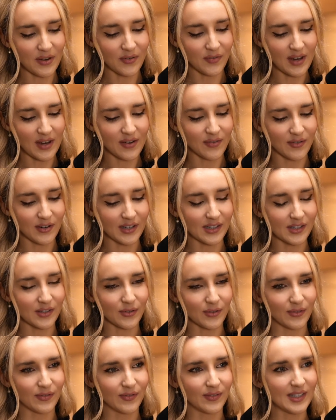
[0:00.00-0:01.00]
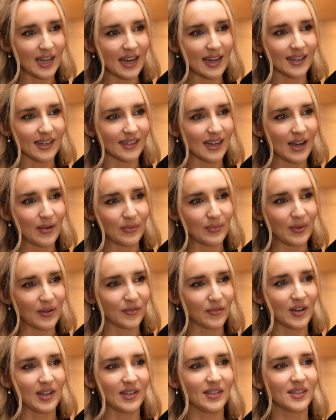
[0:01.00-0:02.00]
favorite sort of date now with my
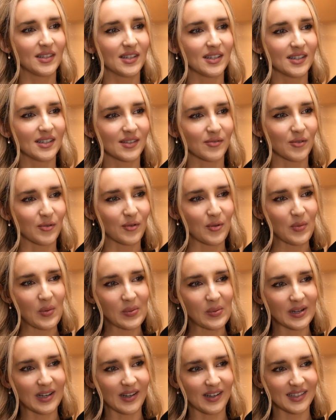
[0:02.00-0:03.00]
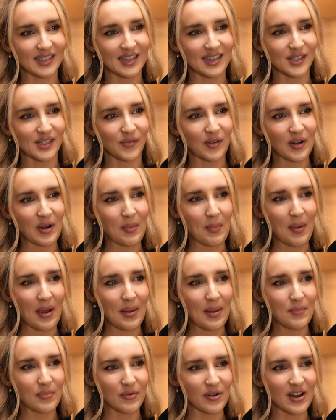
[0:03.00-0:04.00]
friends is Reformer Pilates followed by
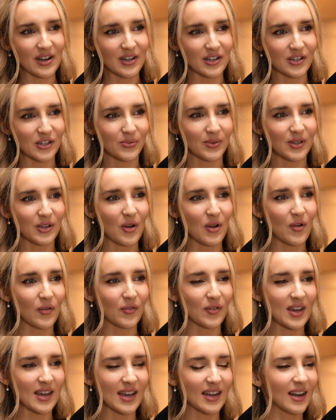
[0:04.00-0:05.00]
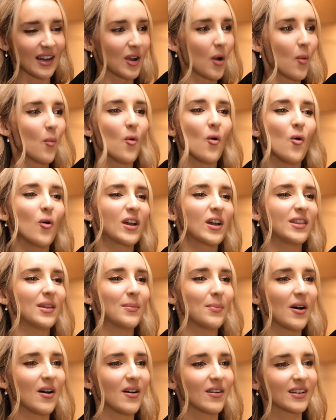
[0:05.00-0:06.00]
brunch with a coffee and like a walk in the
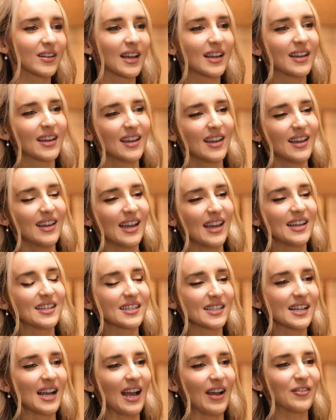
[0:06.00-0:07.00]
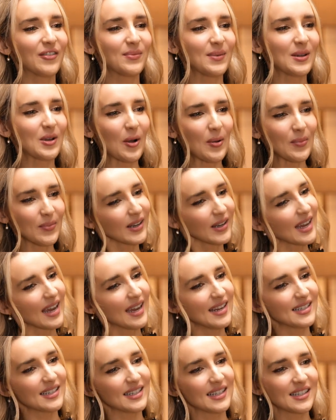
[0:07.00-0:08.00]
park. Like, it doesn't have to be
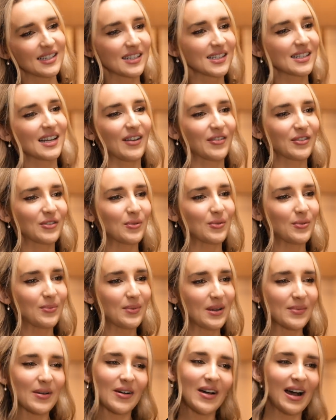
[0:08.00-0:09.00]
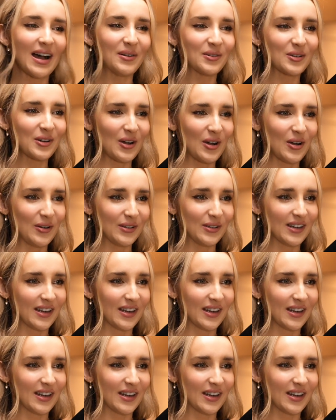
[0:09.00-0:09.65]
complicated. It doesn't have to all be about alcohol. And